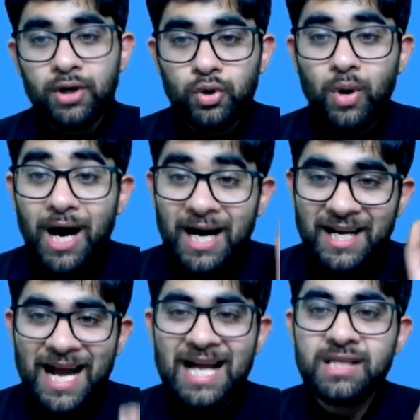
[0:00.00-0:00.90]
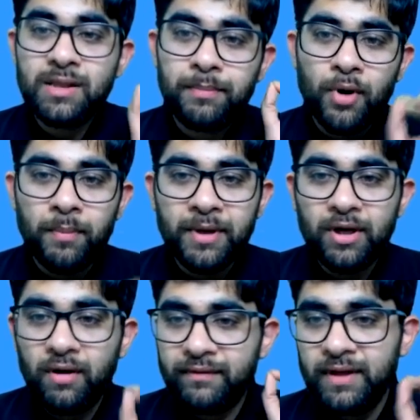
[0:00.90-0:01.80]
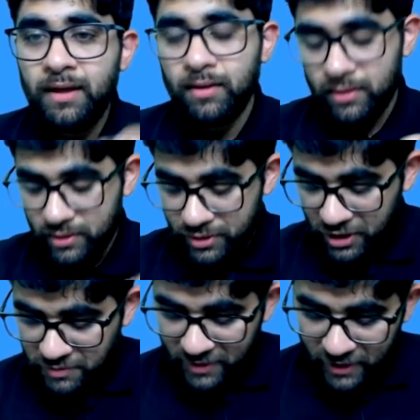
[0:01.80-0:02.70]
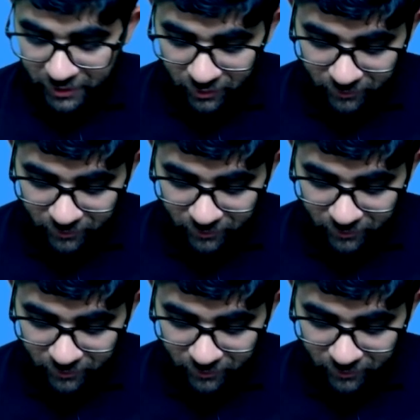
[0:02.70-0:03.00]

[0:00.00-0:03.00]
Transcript: to attach the property of the judgment debtor.